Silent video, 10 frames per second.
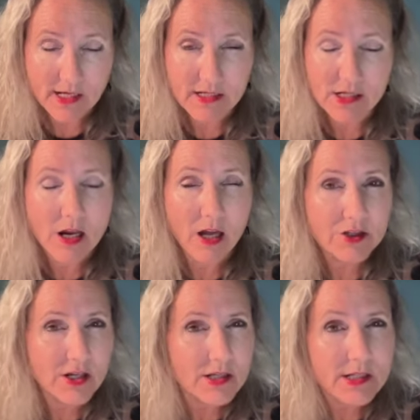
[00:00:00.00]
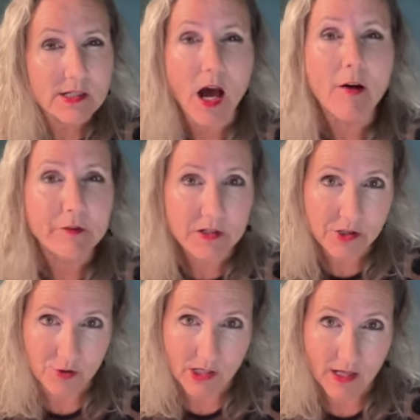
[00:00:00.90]
It's not just
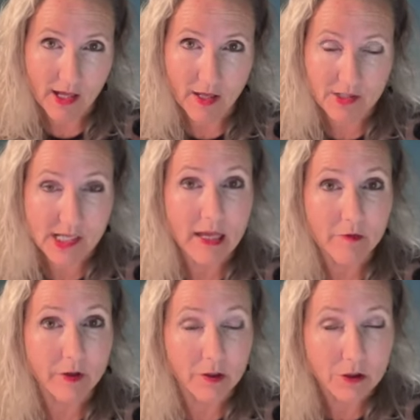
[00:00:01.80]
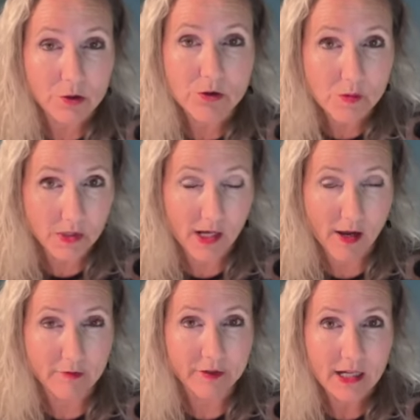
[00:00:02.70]
sophistry, as they've accused me
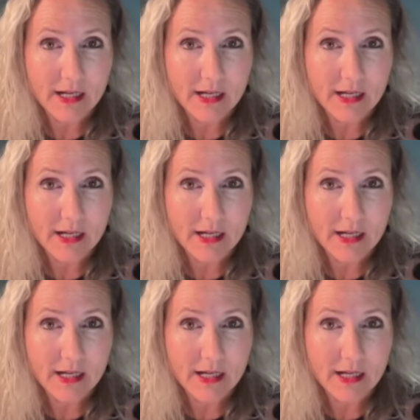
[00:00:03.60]
of.